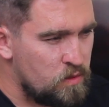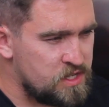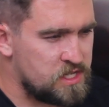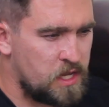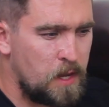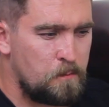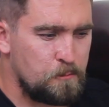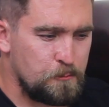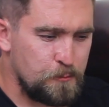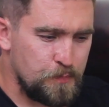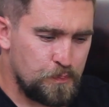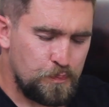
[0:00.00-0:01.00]
whiskey.
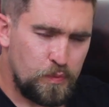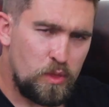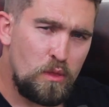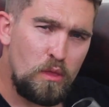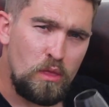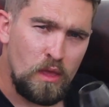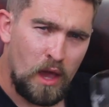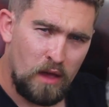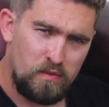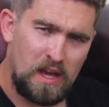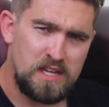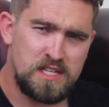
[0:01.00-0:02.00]

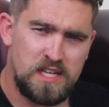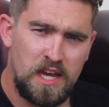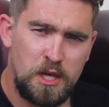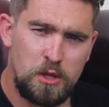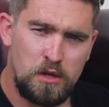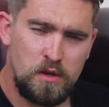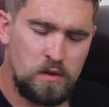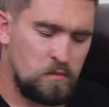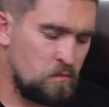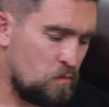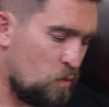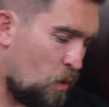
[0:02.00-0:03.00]
At that stage,
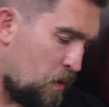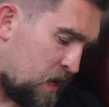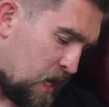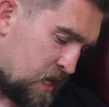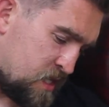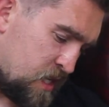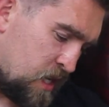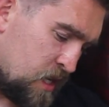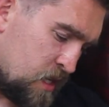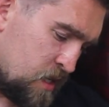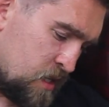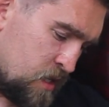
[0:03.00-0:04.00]
what we're getting,
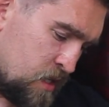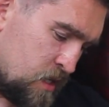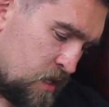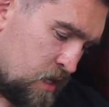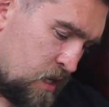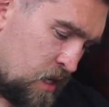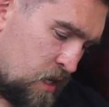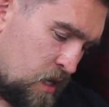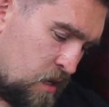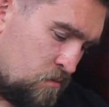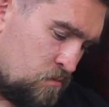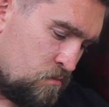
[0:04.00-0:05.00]

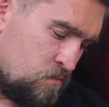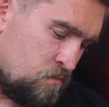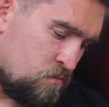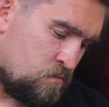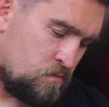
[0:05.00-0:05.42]
with